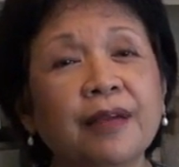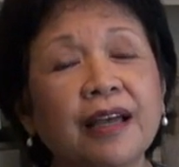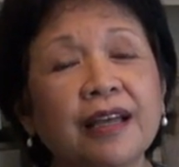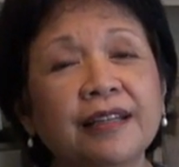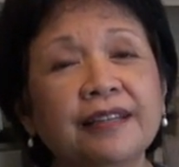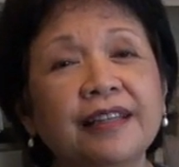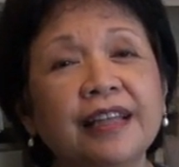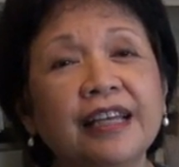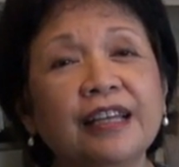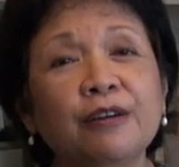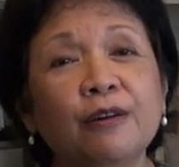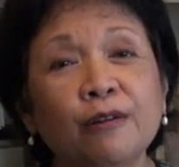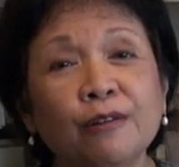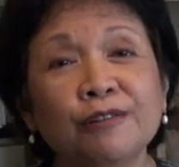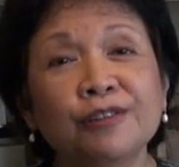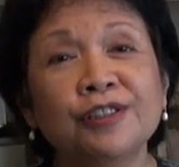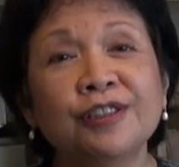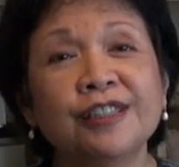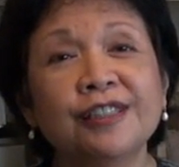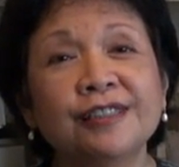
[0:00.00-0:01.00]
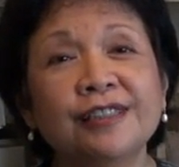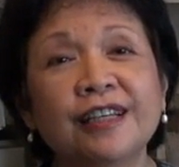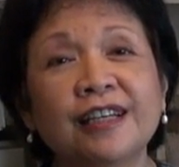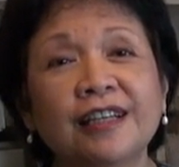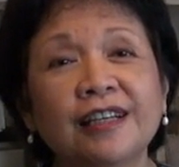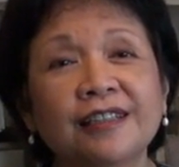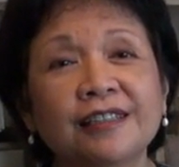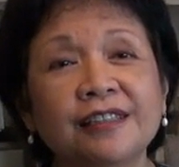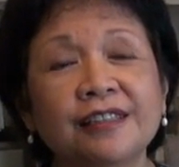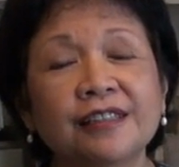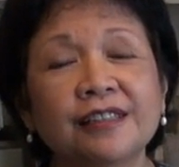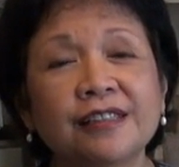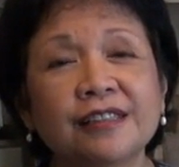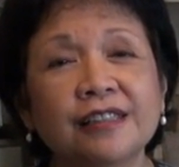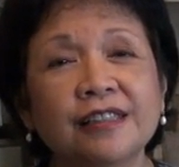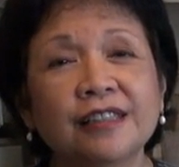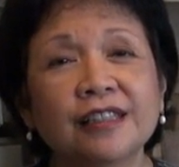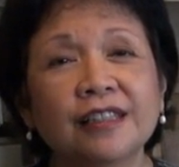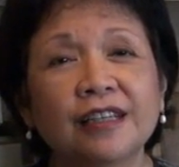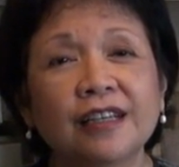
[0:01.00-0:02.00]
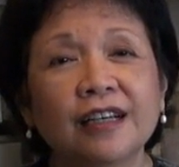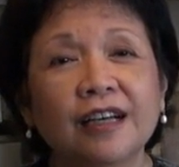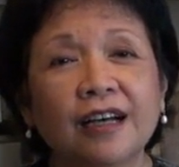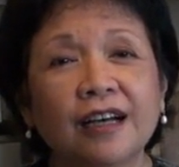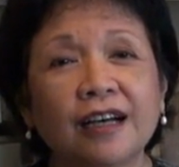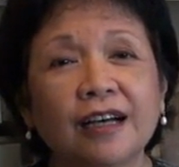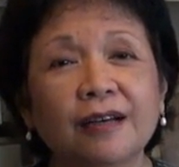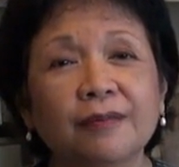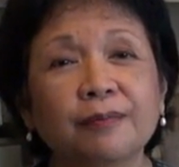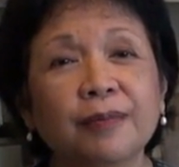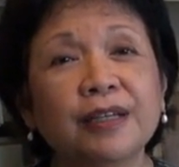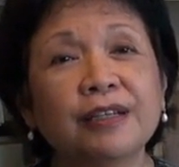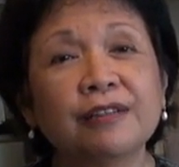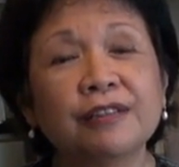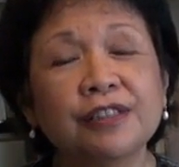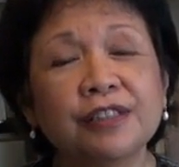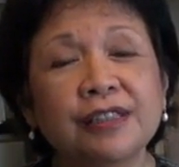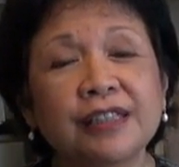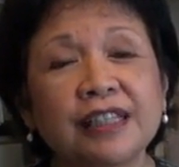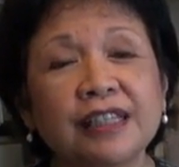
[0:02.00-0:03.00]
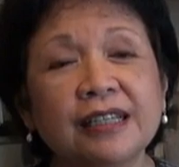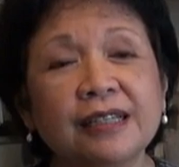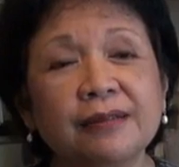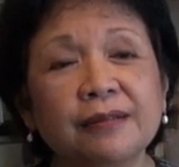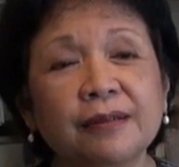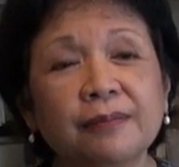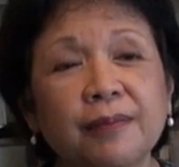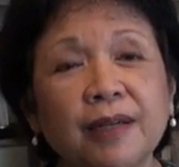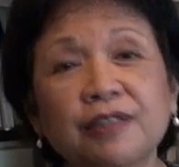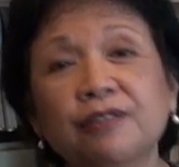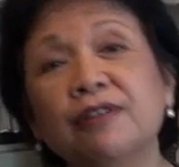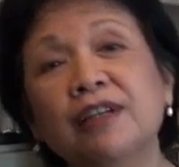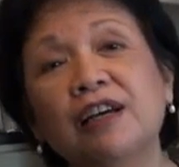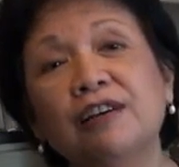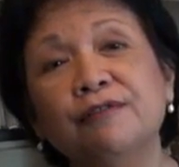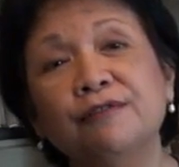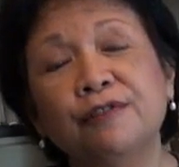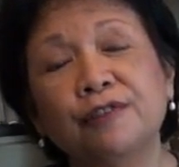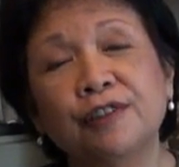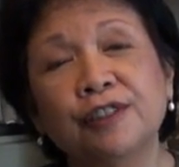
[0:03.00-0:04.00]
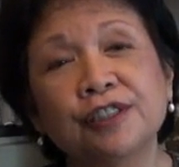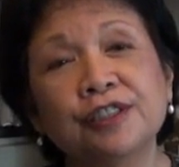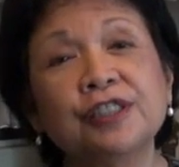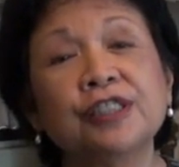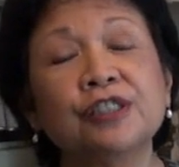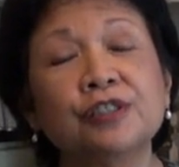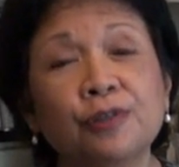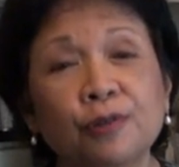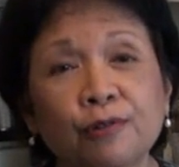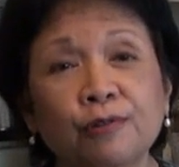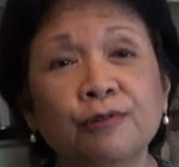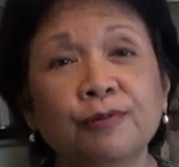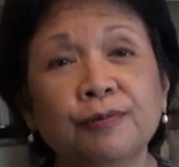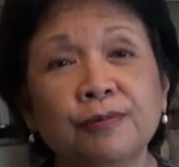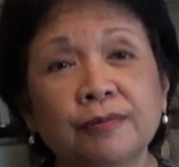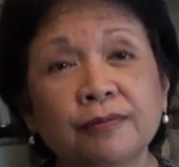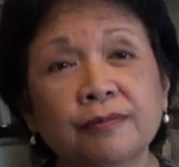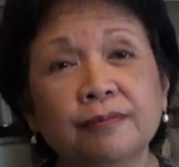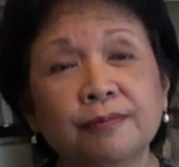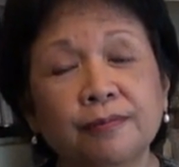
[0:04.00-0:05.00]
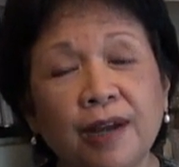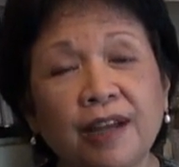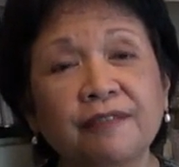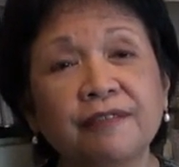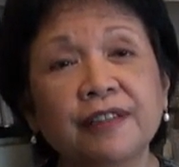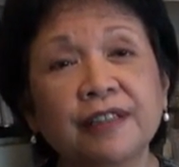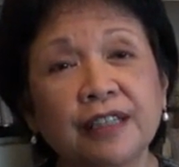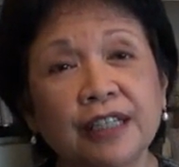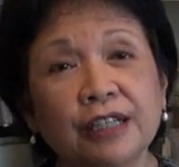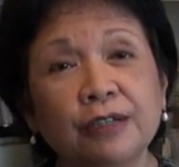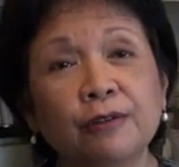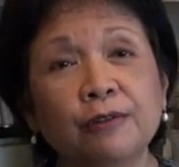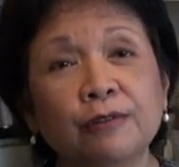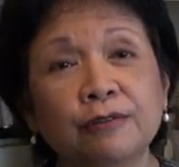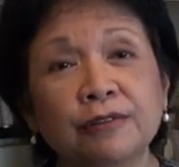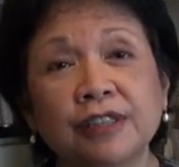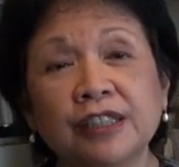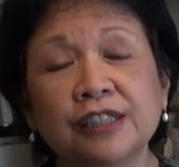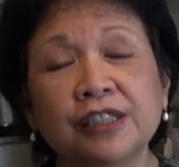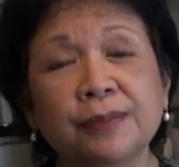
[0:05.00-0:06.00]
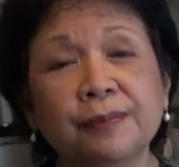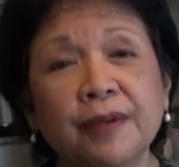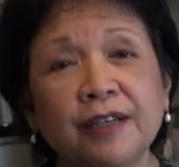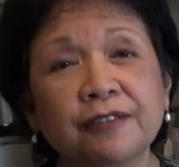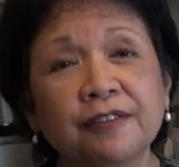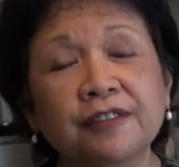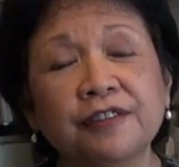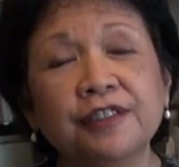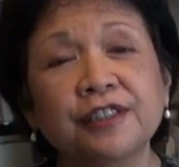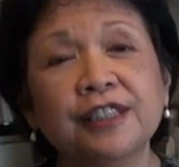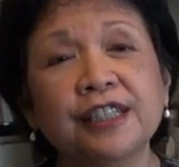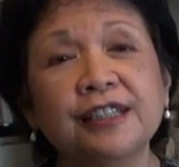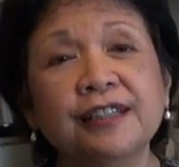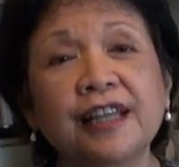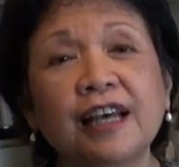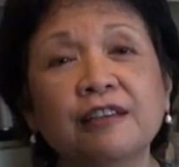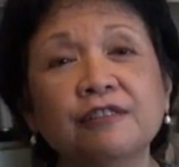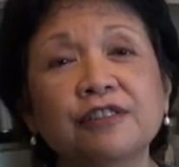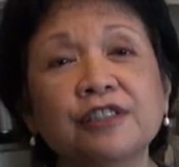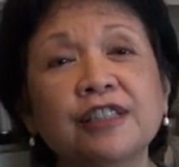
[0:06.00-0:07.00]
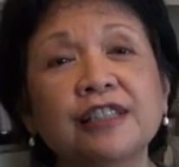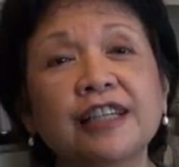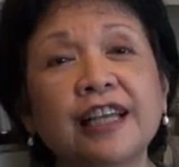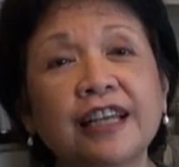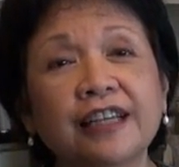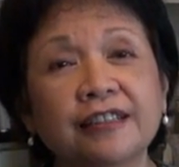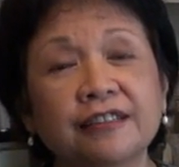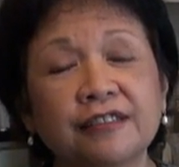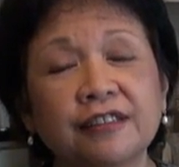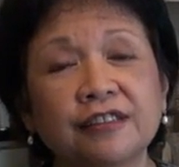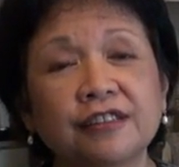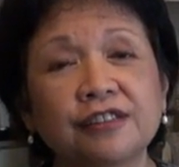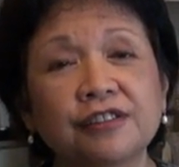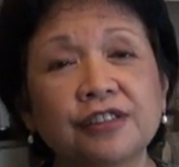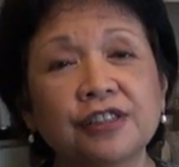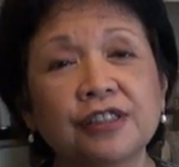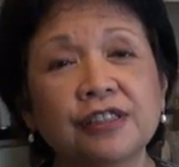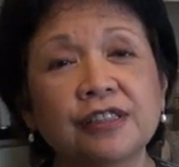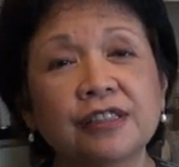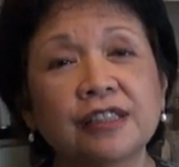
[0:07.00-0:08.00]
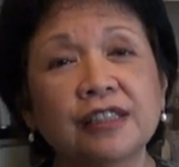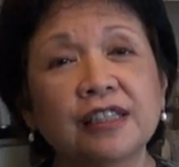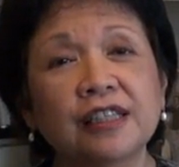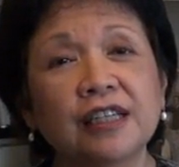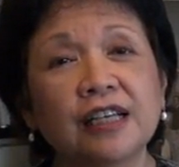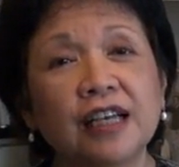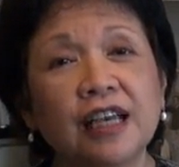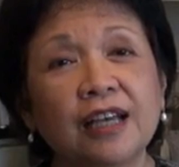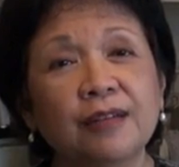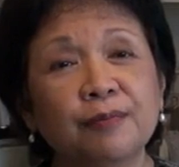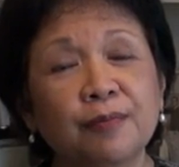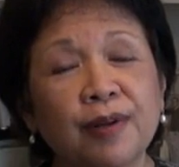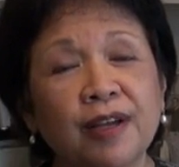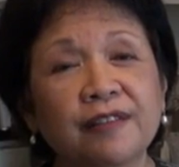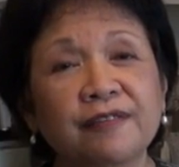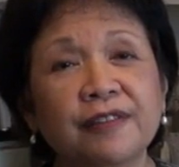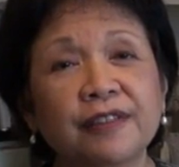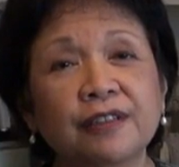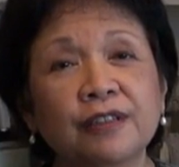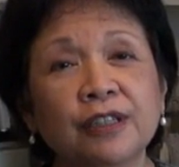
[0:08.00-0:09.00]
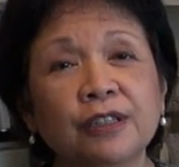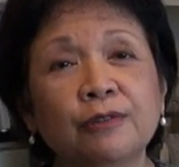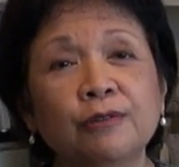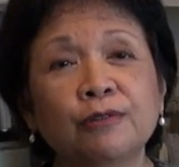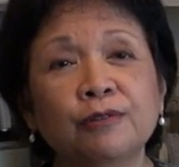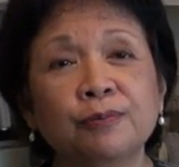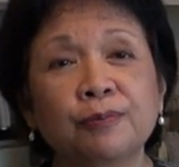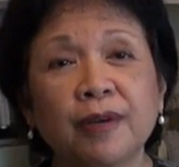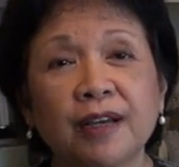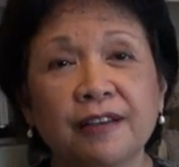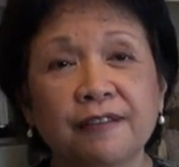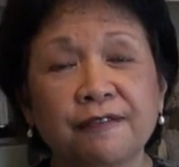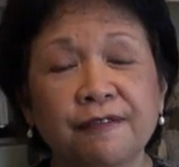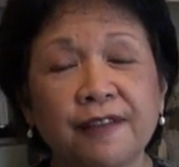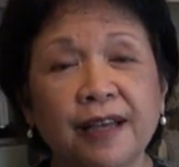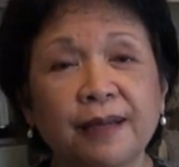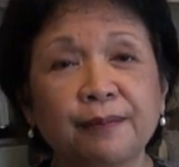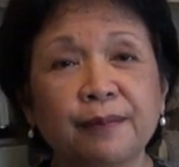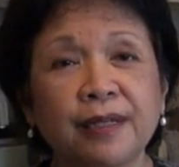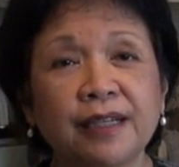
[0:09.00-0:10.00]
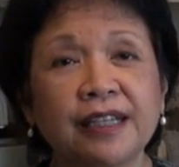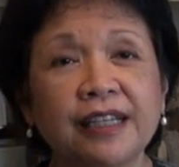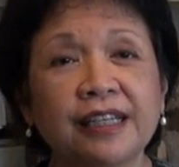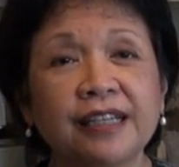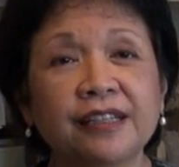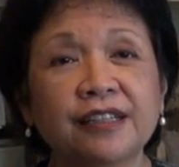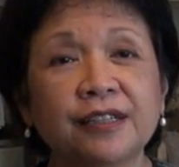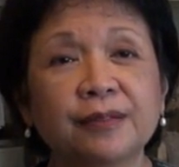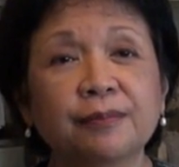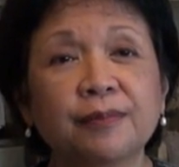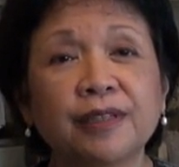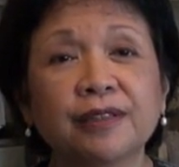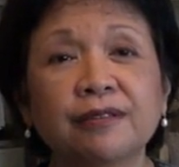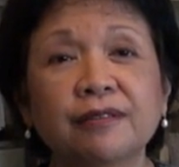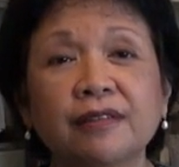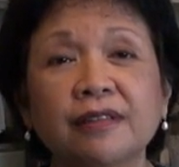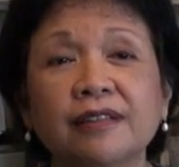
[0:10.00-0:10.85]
and they hosted us because the Batulao Forest is privately owned. It's about 30,000 hectares and privately owned by a family here. But